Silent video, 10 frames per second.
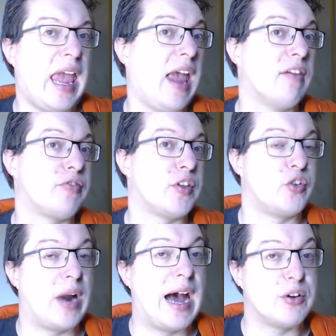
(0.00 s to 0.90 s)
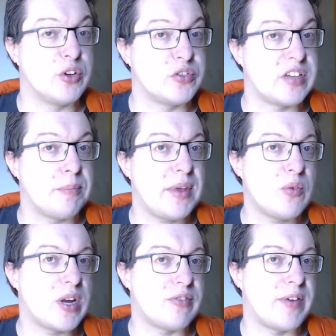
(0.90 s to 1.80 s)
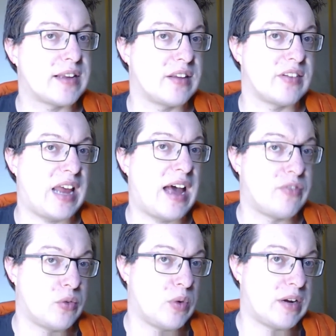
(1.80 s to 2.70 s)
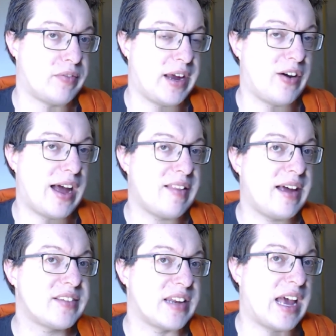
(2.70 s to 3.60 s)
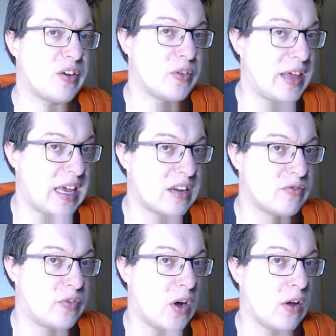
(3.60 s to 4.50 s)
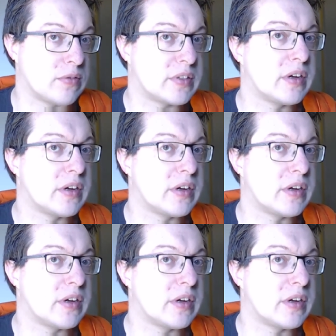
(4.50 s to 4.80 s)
If the Drow do something, what effect does it have on one of their allies, and how do they get involved?